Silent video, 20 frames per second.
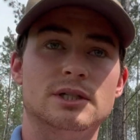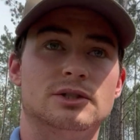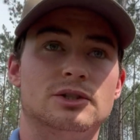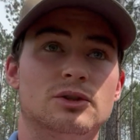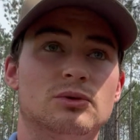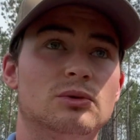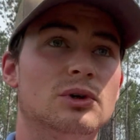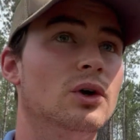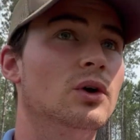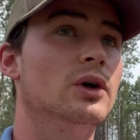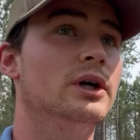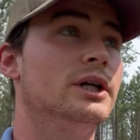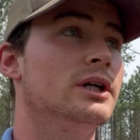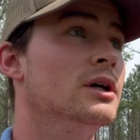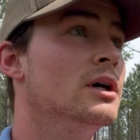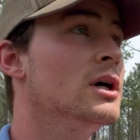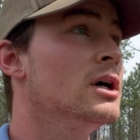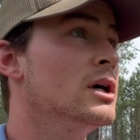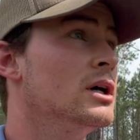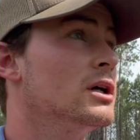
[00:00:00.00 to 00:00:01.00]
They're really
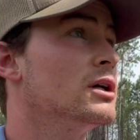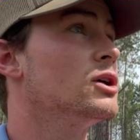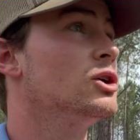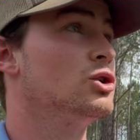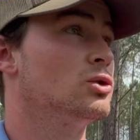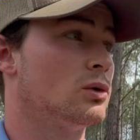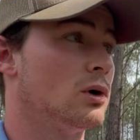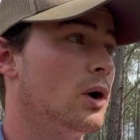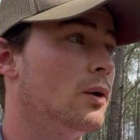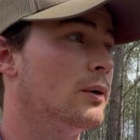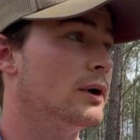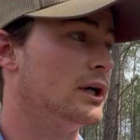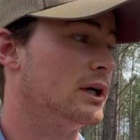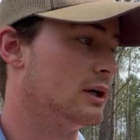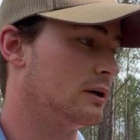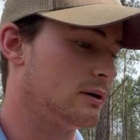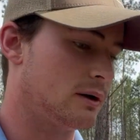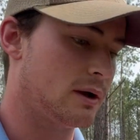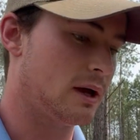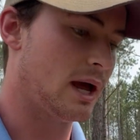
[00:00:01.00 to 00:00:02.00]

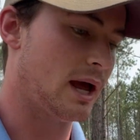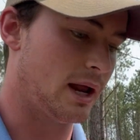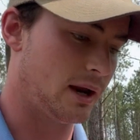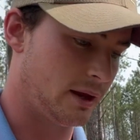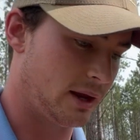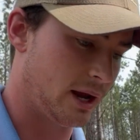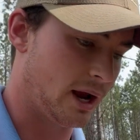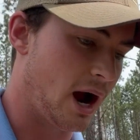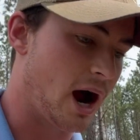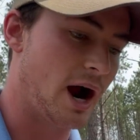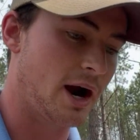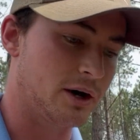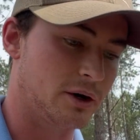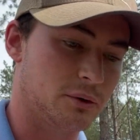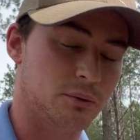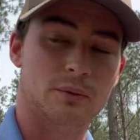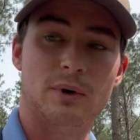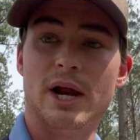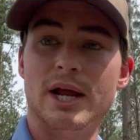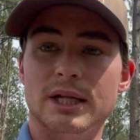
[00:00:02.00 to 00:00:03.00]
growing at a higher
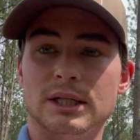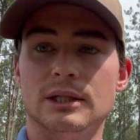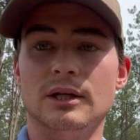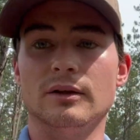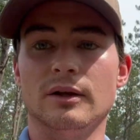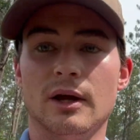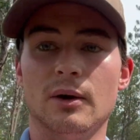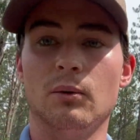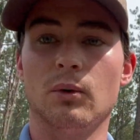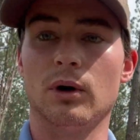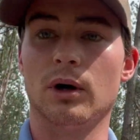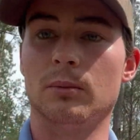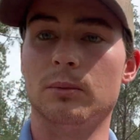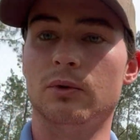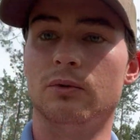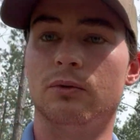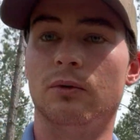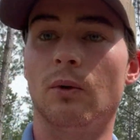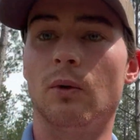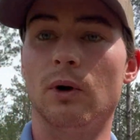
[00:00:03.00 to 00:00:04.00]
rate than they were
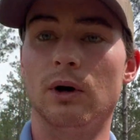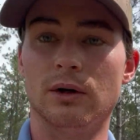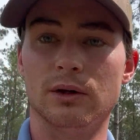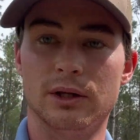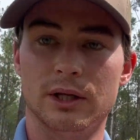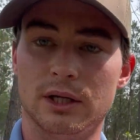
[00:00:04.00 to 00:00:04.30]
before.